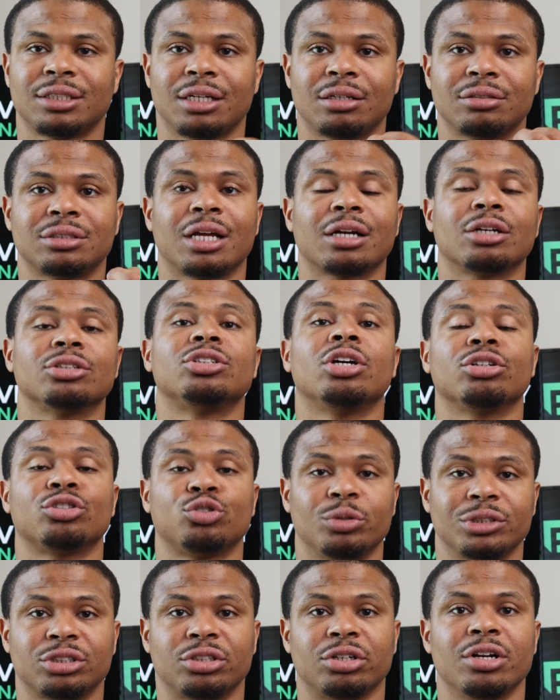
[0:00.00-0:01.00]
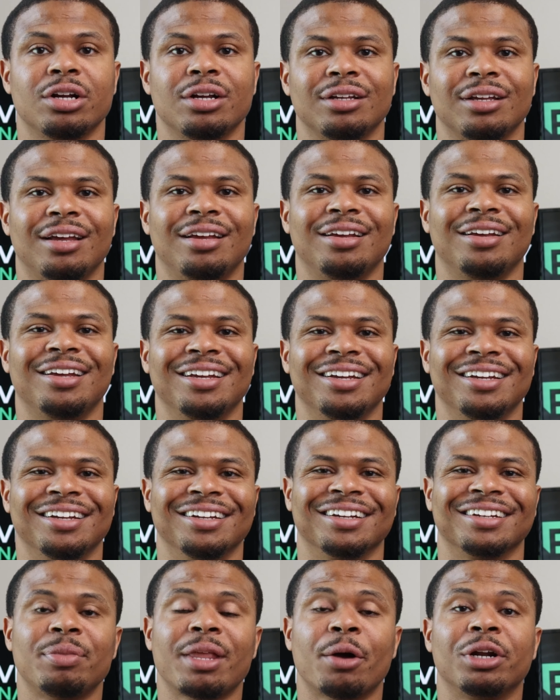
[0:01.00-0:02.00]
sounds like a tongue twister.
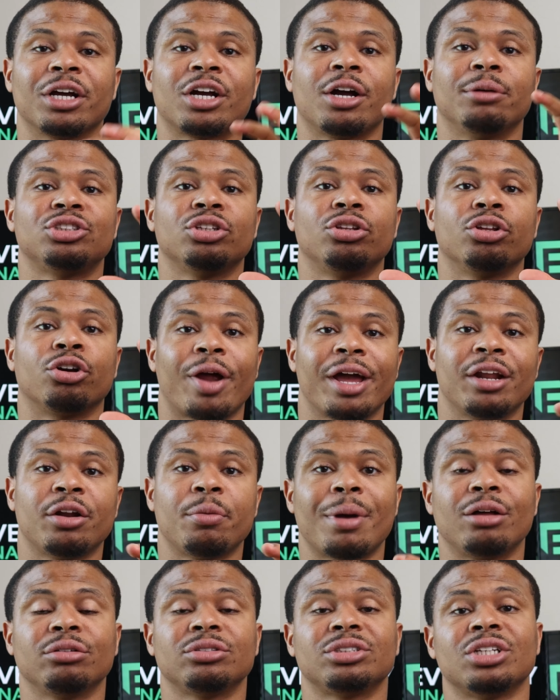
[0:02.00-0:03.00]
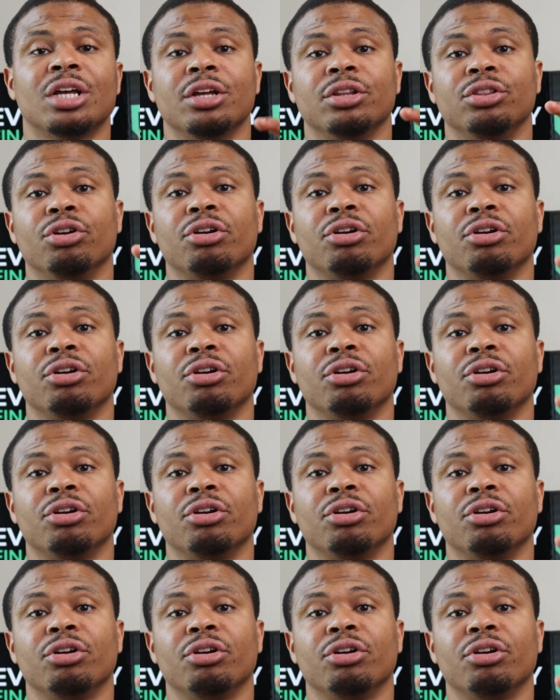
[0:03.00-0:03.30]
Now, when it comes to the grant amounts,